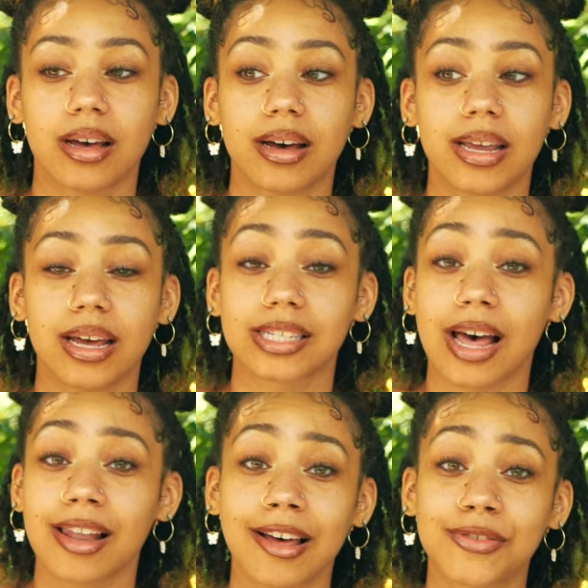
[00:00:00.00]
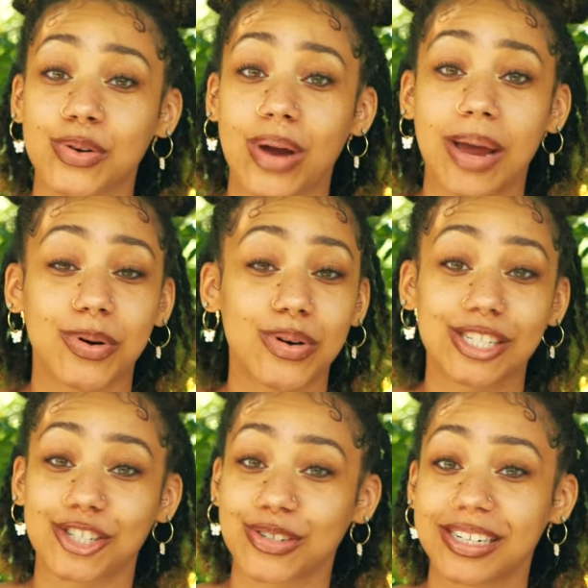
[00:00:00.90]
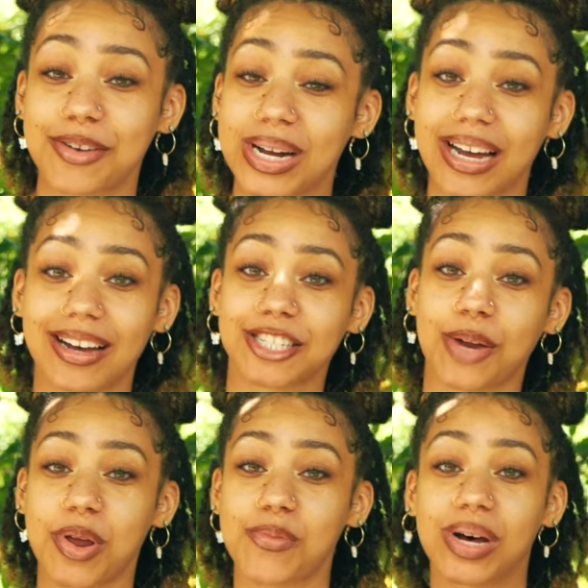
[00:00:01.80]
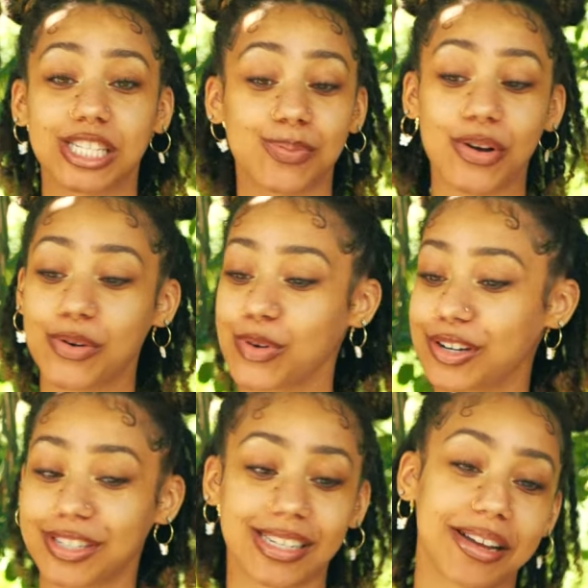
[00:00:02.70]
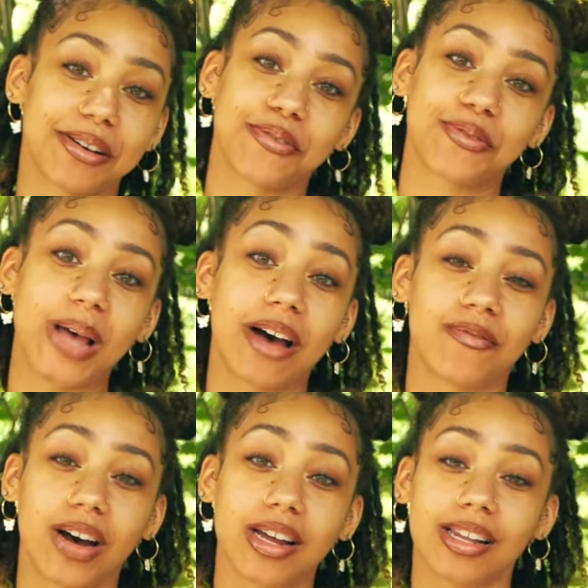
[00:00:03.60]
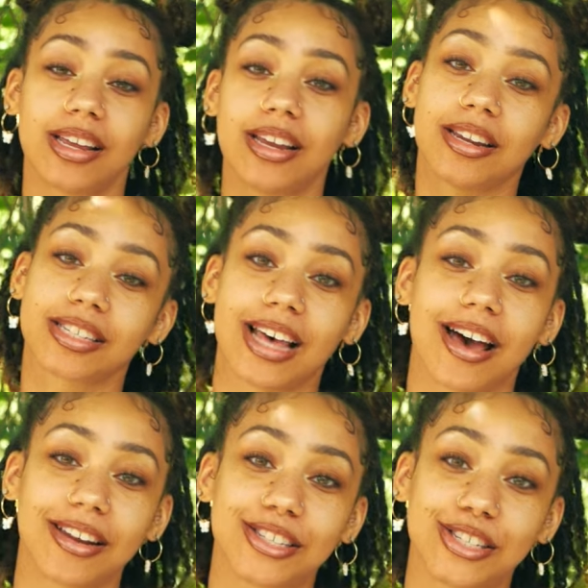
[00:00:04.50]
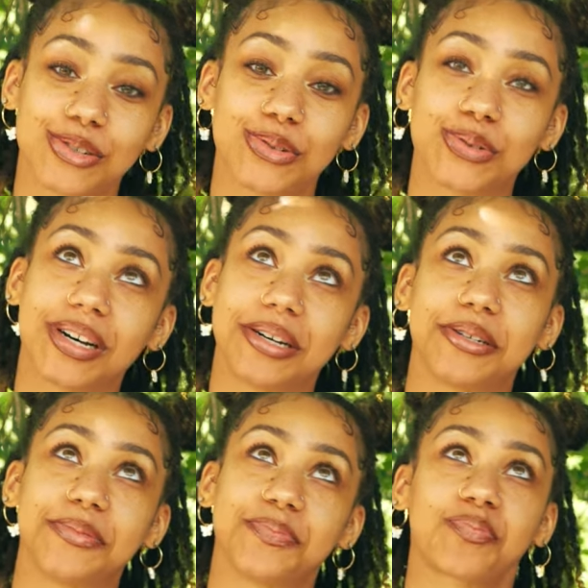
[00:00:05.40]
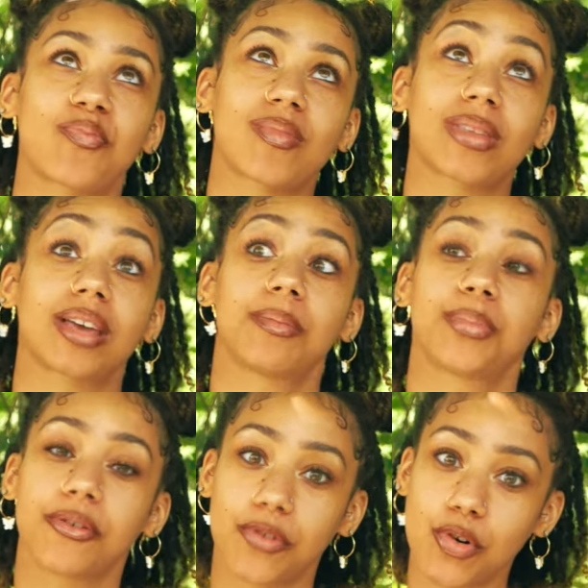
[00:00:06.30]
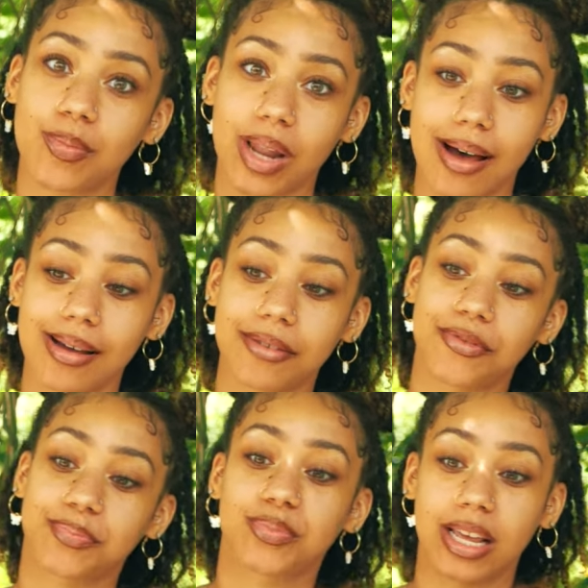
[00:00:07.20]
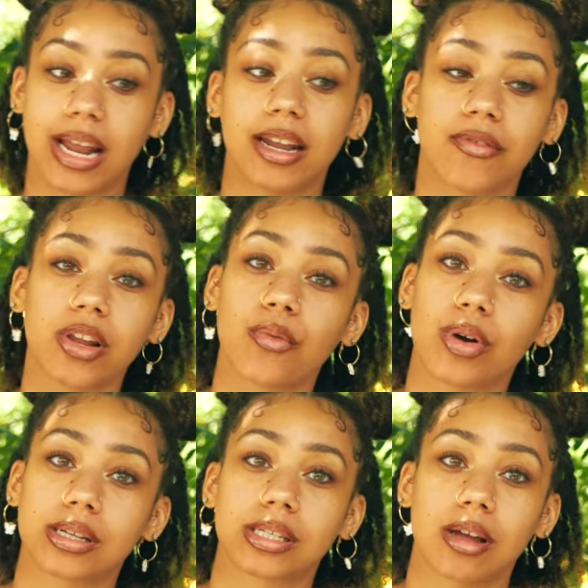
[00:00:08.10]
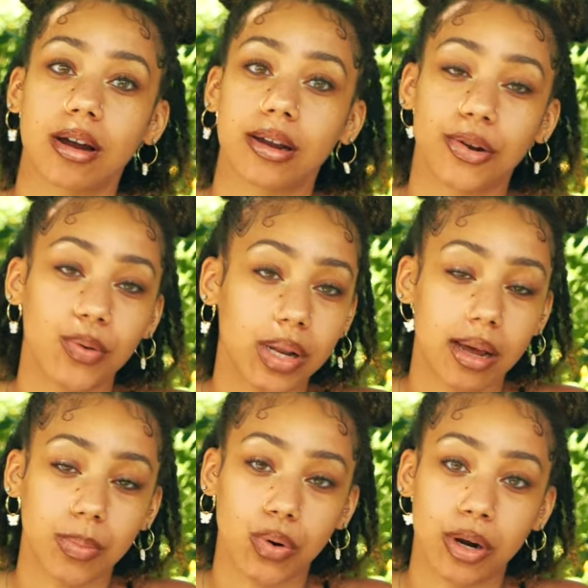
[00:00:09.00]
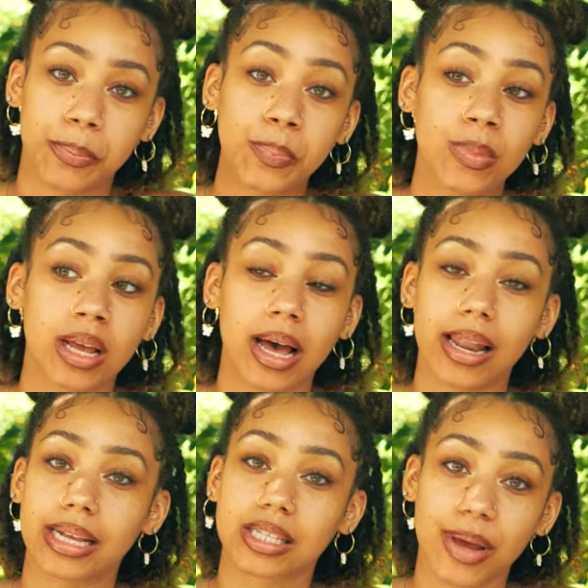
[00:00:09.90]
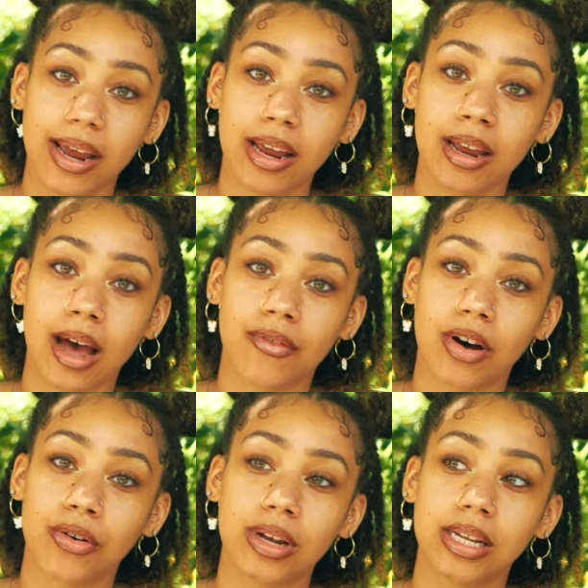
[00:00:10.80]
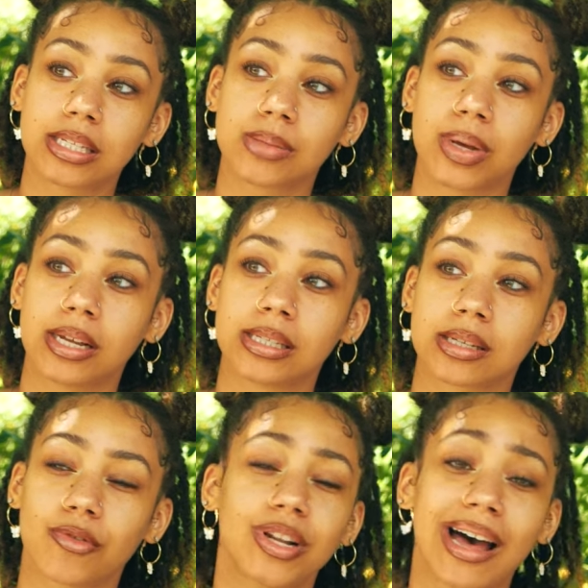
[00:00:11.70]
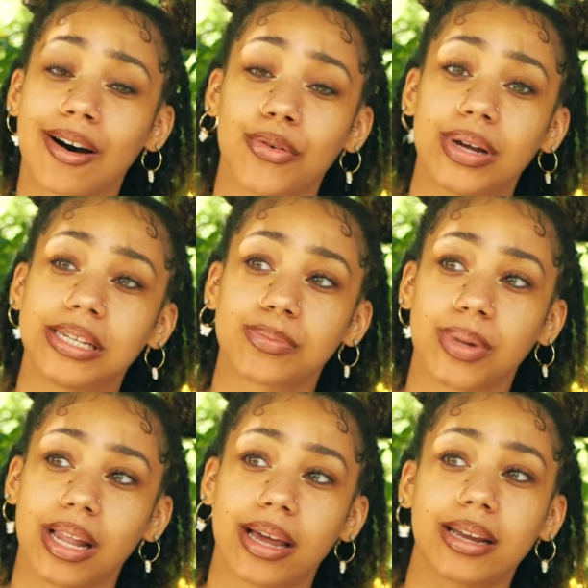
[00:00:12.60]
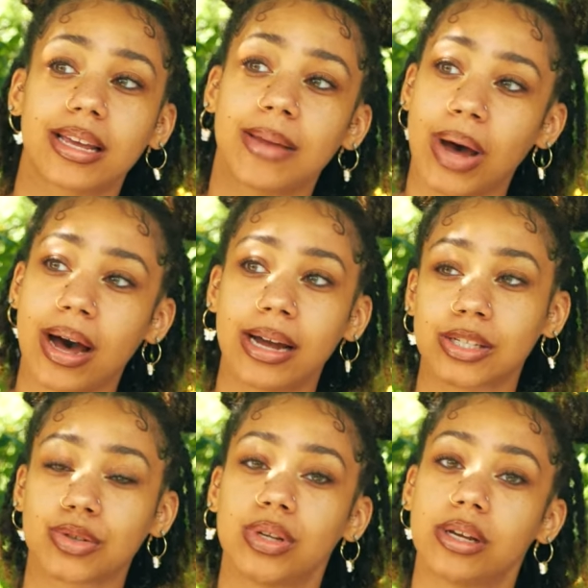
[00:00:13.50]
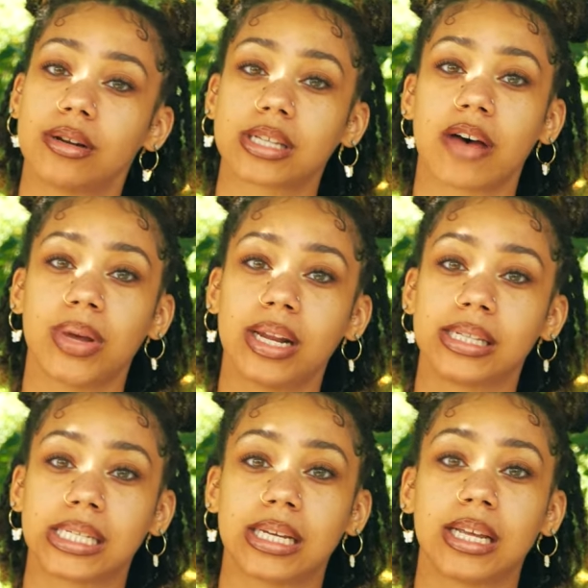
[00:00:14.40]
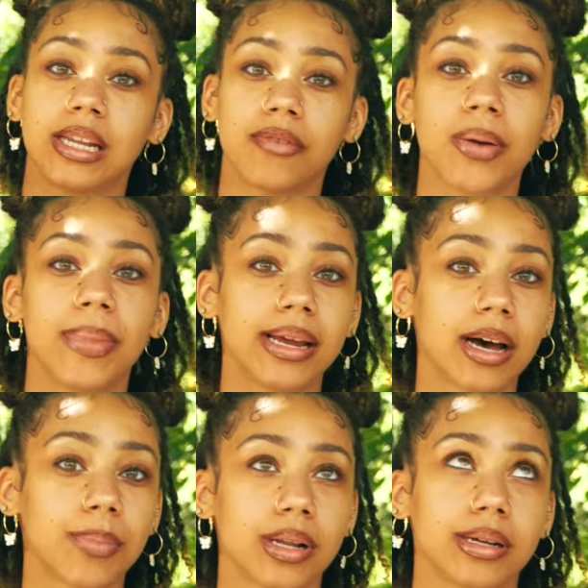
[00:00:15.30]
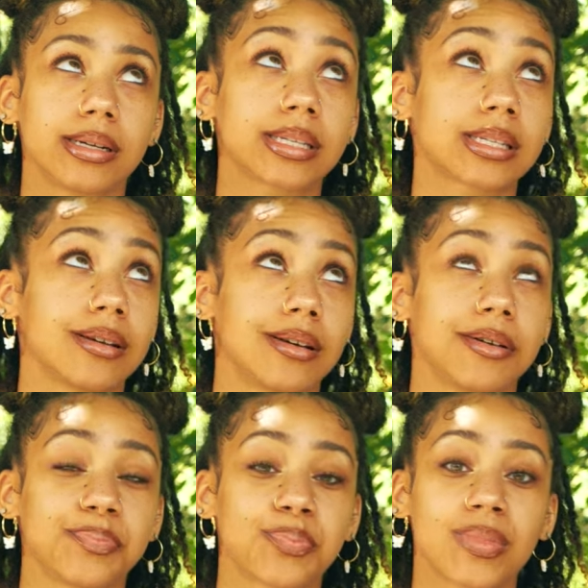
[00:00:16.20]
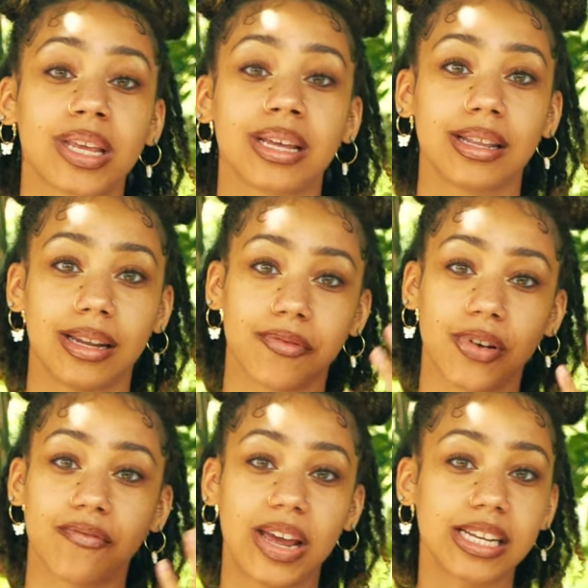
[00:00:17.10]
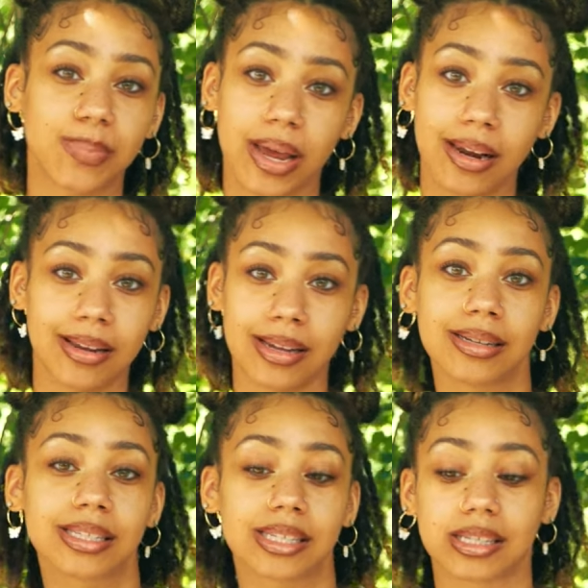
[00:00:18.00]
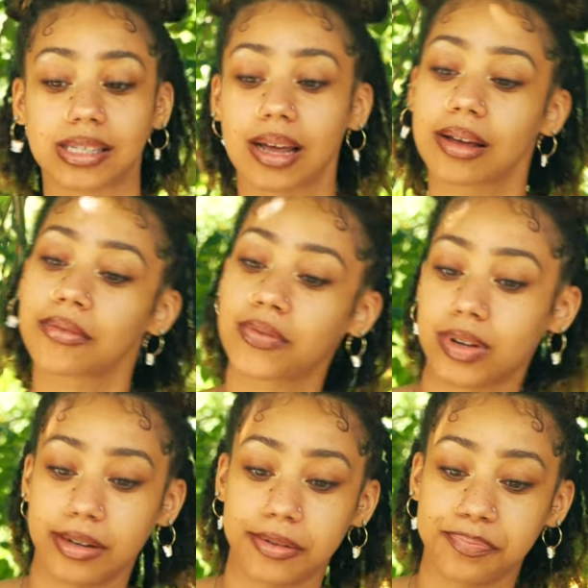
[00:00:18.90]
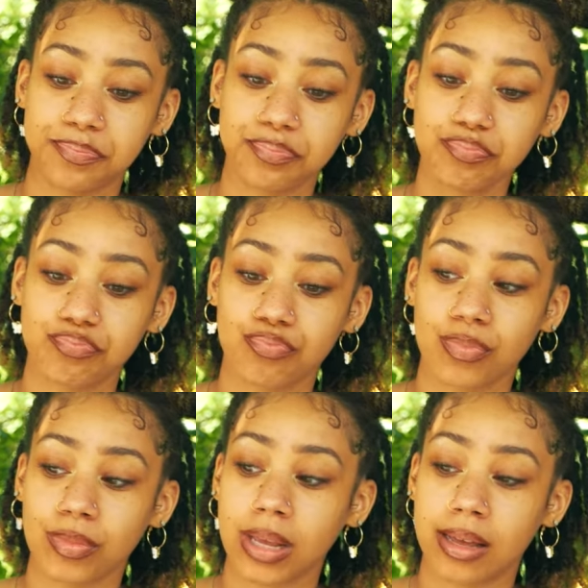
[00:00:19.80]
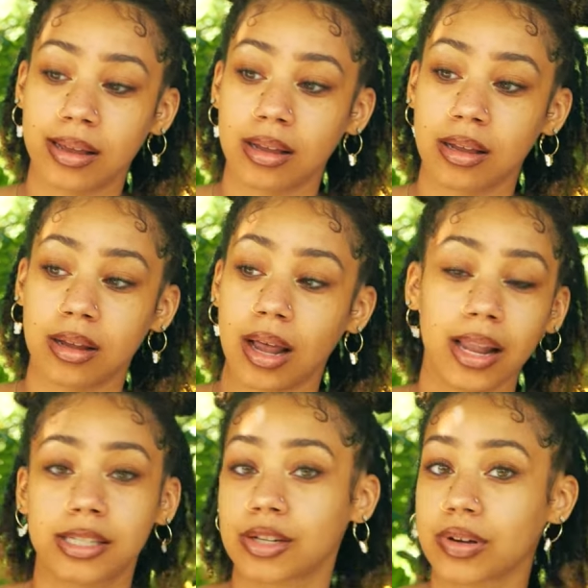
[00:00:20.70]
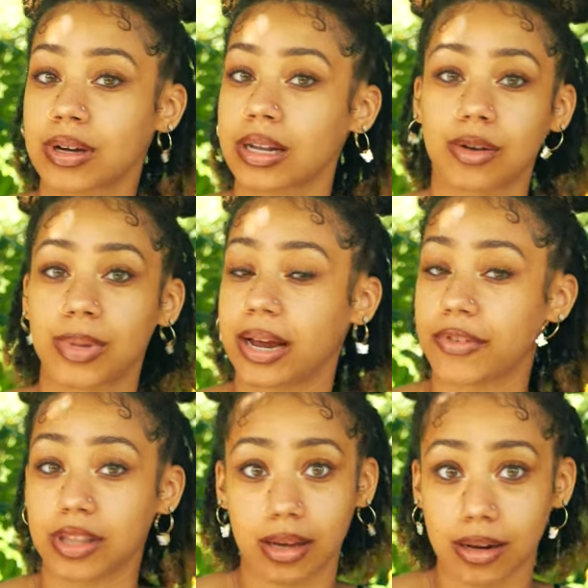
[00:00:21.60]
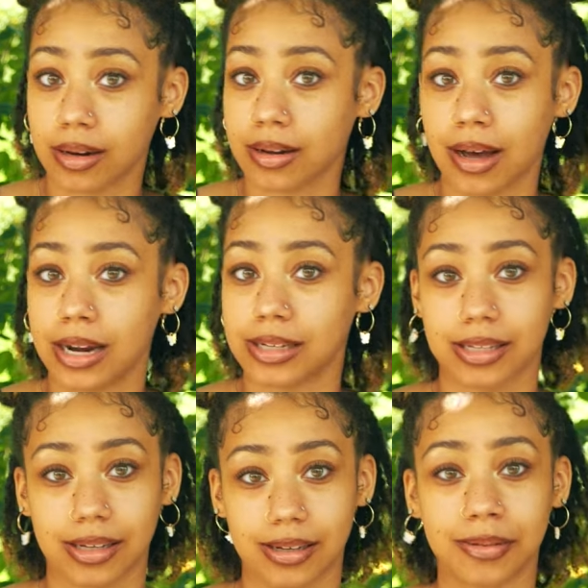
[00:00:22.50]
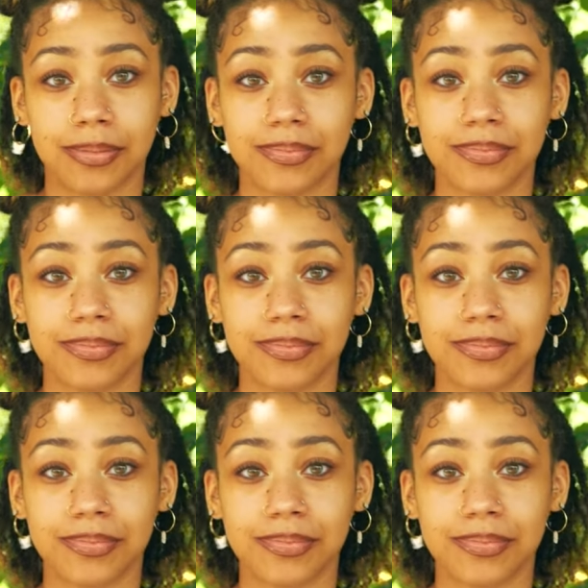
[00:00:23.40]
Yes, I love to write poetry. Oh my gosh, I'll be on my spoken word stuff. I finally decided to perform live, and I definitely want to start doing that more. I like to paint. I've always been into, well, not always, but like in my high school years, I've been into different makeup looks, the different face painting looks and stuff. I like to do a little bit of everything, honestly.